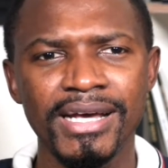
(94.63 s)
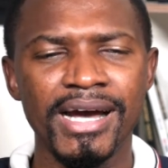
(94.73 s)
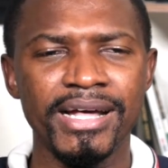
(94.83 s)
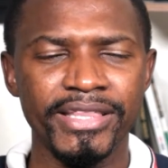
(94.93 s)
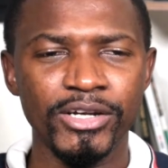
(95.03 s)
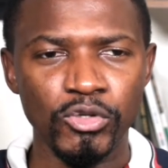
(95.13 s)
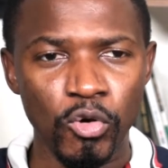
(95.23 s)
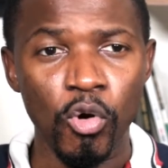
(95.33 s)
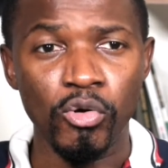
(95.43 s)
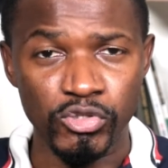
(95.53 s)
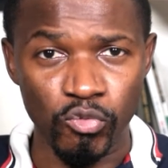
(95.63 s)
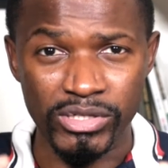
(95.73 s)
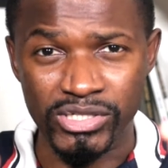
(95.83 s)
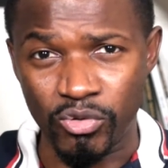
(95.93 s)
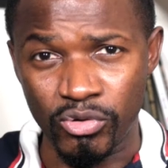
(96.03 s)
and that goal is
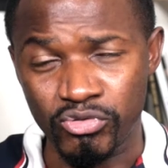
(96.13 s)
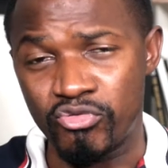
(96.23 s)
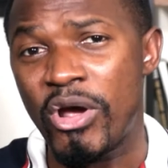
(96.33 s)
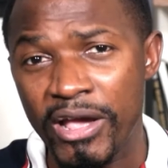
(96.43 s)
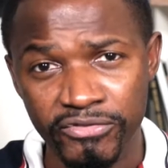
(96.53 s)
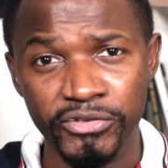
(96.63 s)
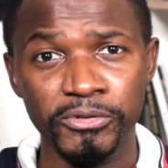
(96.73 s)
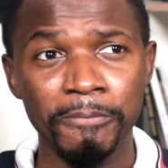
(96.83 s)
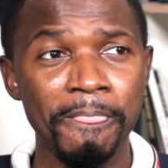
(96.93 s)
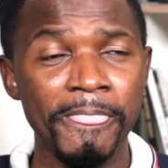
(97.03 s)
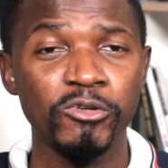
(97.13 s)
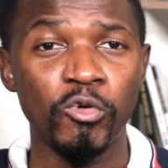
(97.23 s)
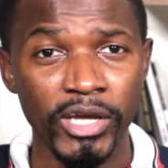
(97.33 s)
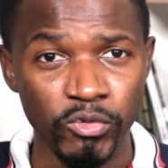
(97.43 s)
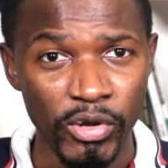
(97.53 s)
what is going to drive you to
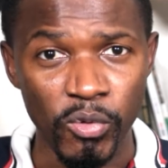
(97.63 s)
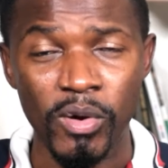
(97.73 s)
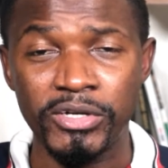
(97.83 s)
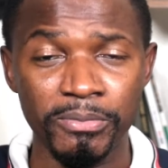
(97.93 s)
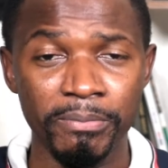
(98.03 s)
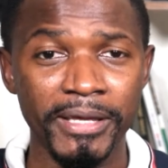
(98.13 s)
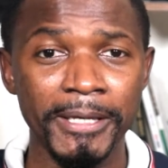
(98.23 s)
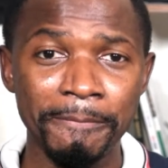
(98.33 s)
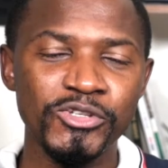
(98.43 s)
get where you want to be.